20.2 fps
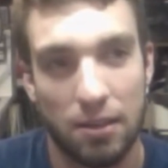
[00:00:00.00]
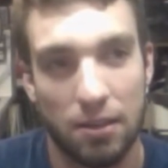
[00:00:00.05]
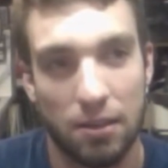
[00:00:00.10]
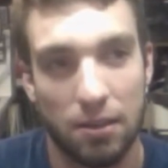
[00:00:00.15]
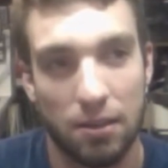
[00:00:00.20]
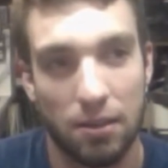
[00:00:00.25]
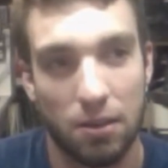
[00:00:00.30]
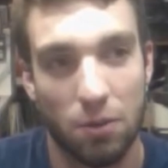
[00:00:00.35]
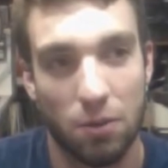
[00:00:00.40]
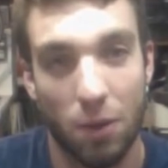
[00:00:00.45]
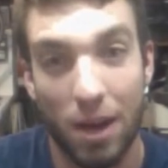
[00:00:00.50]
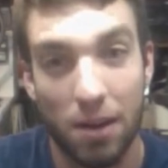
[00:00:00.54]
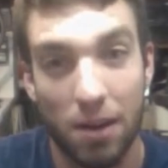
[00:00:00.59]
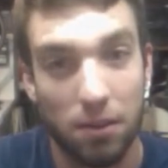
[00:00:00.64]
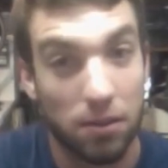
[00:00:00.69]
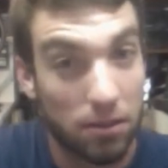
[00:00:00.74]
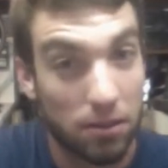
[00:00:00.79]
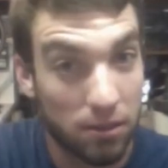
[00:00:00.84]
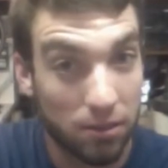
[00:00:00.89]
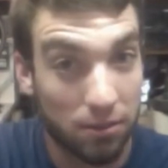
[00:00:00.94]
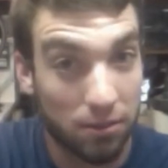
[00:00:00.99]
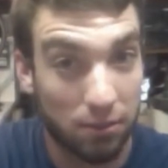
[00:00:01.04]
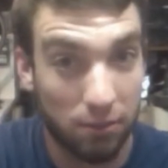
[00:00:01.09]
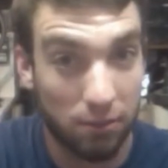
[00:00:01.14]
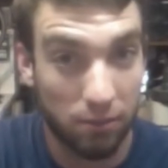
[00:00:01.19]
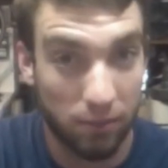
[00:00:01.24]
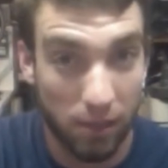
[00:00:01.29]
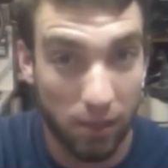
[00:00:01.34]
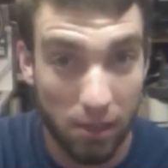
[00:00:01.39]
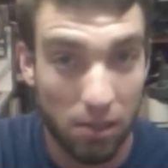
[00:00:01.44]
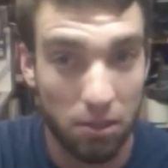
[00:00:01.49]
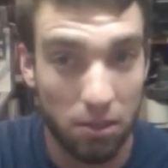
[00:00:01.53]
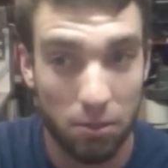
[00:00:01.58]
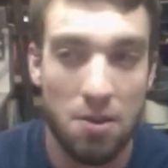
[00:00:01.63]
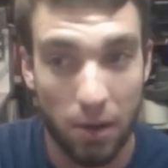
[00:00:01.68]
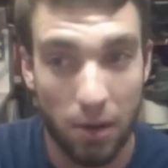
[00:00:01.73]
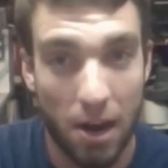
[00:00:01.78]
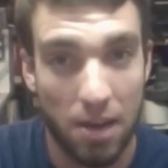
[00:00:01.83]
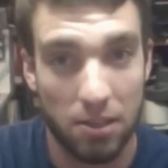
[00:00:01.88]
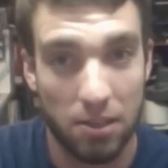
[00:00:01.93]
why don't you just finish a
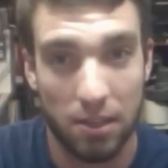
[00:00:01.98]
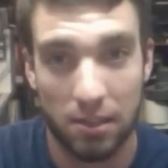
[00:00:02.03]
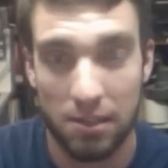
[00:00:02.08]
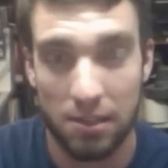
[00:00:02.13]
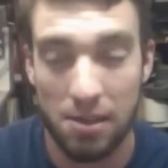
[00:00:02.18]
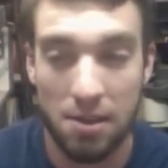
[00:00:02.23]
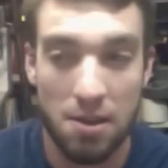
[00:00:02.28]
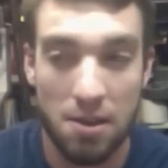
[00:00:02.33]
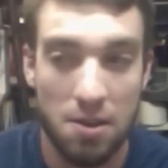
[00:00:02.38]
project?